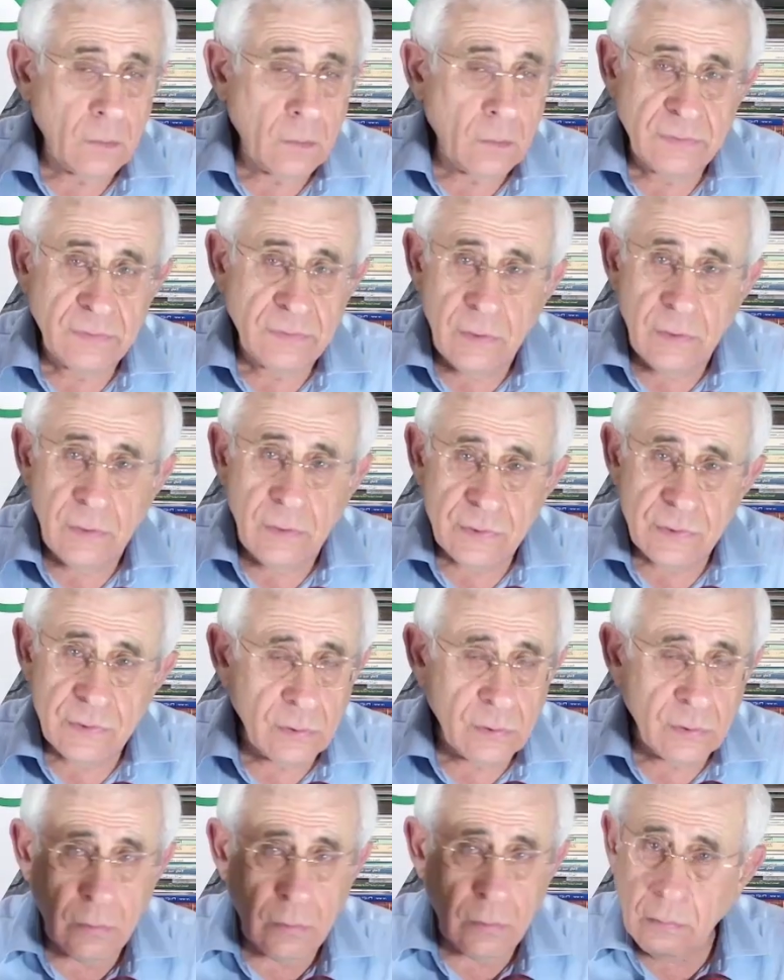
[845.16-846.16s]
to
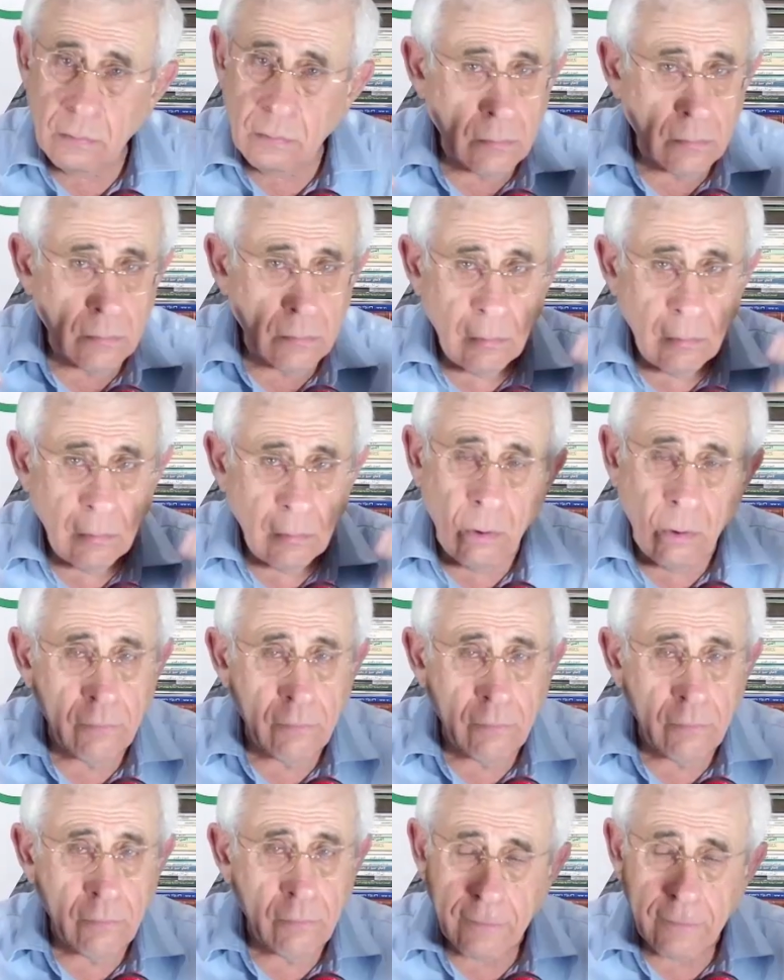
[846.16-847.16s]
roll over.
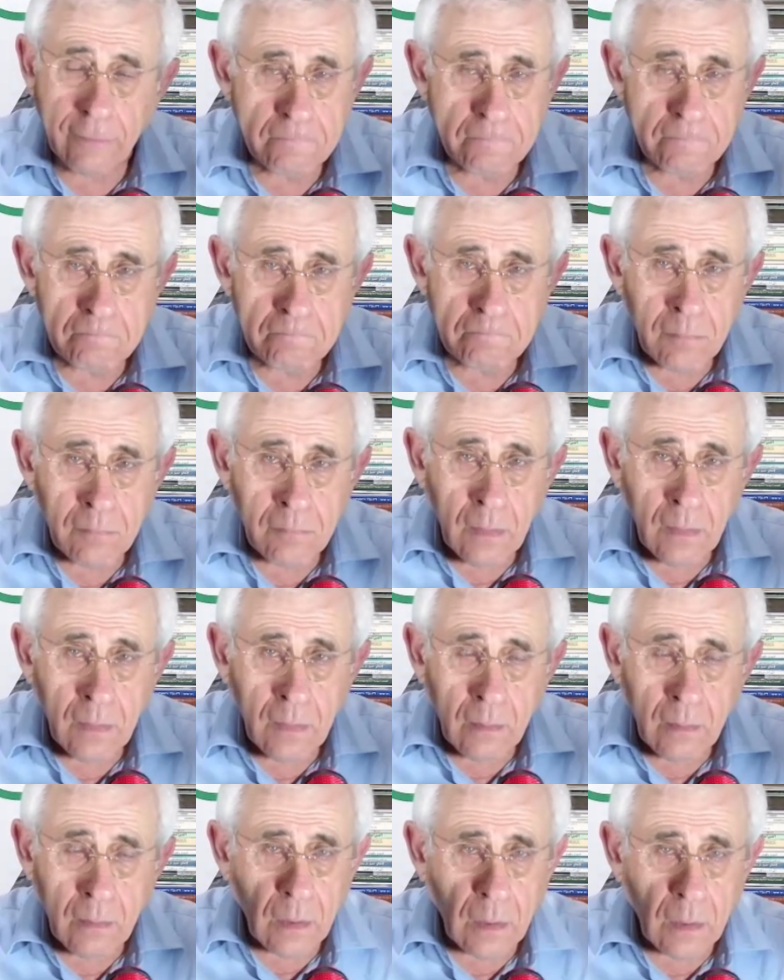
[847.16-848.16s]
And
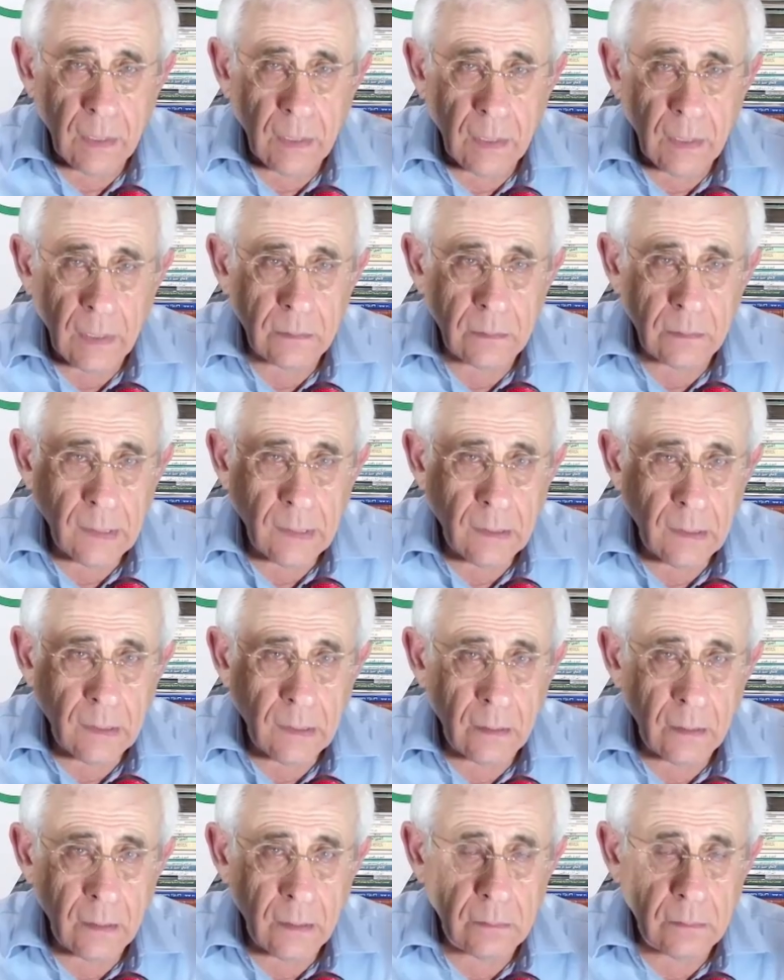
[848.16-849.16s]

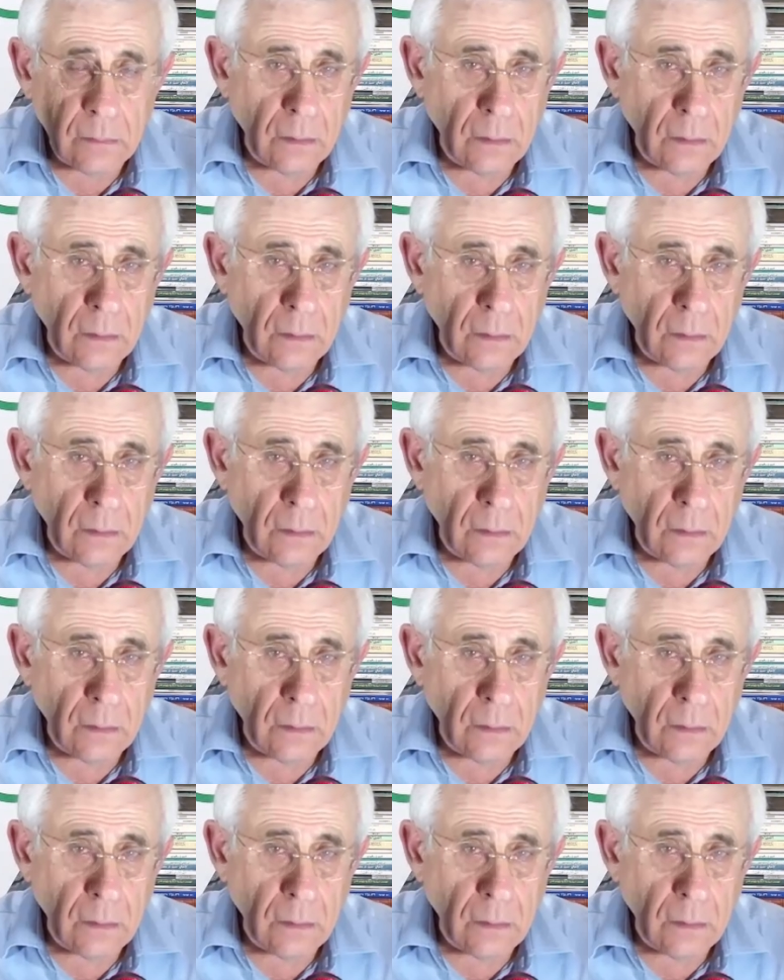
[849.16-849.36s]
the